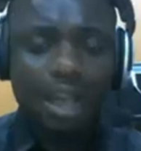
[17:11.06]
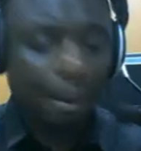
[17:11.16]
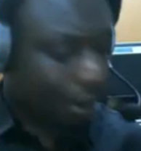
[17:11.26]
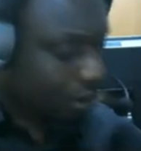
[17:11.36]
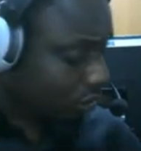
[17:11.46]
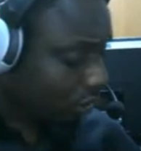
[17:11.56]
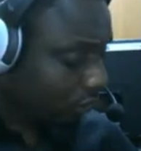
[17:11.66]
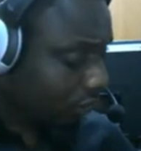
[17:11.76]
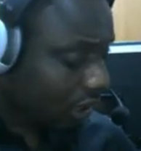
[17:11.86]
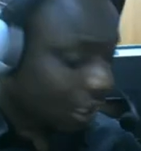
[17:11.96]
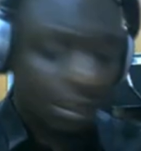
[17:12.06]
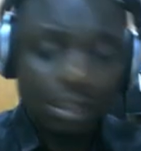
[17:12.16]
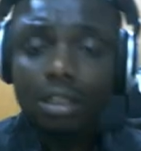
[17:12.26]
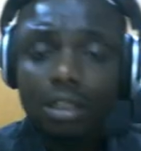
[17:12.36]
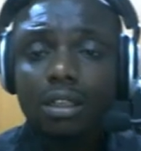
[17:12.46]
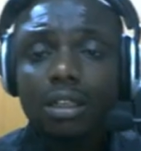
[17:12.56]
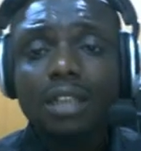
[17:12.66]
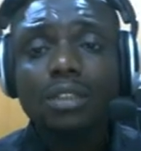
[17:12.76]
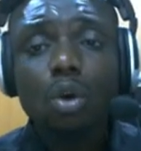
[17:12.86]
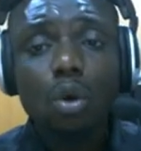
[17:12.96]
amounts of death
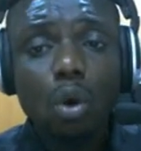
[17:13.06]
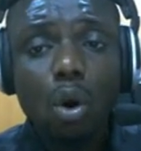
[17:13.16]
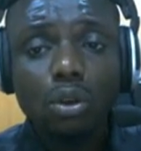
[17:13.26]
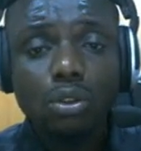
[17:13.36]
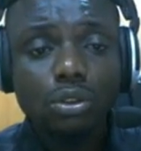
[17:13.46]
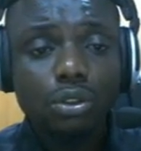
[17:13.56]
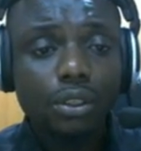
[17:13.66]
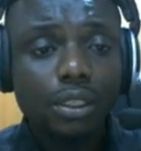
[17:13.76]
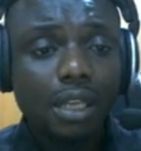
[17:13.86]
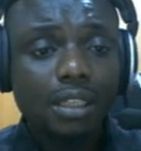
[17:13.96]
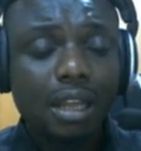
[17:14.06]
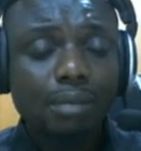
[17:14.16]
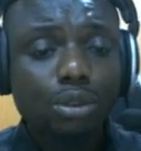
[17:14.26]
that occurred during that time.